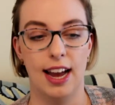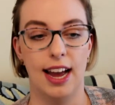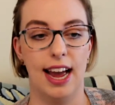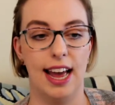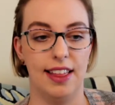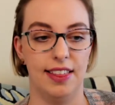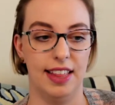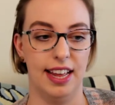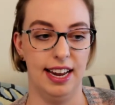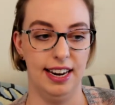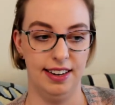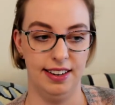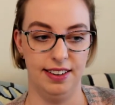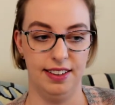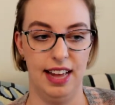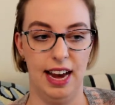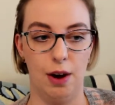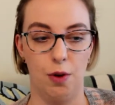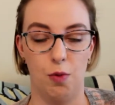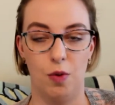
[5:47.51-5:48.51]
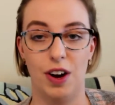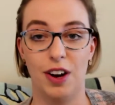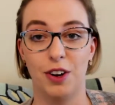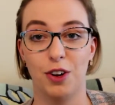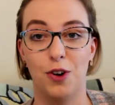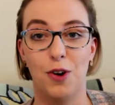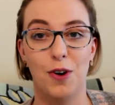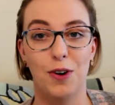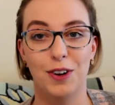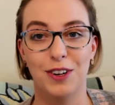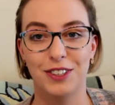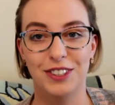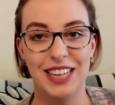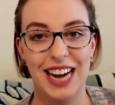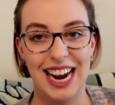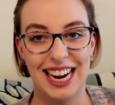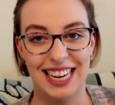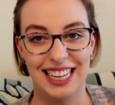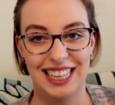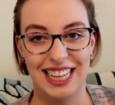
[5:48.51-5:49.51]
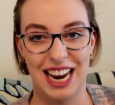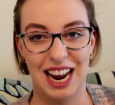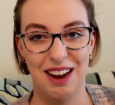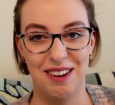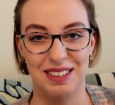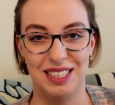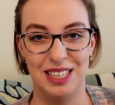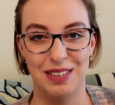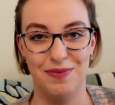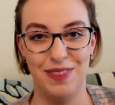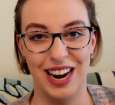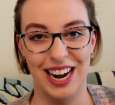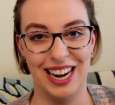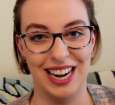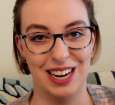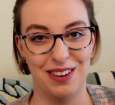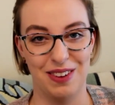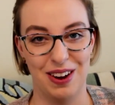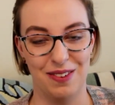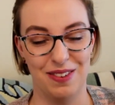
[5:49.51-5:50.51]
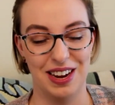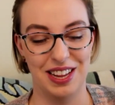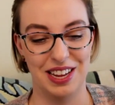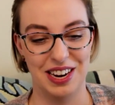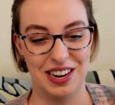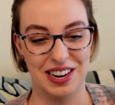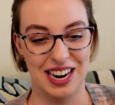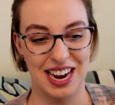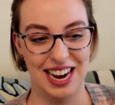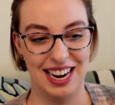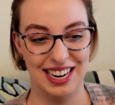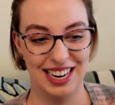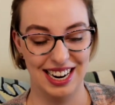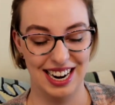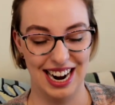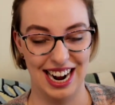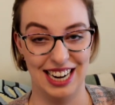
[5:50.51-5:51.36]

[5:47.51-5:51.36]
And that one coral jacket that I was debating about whether or not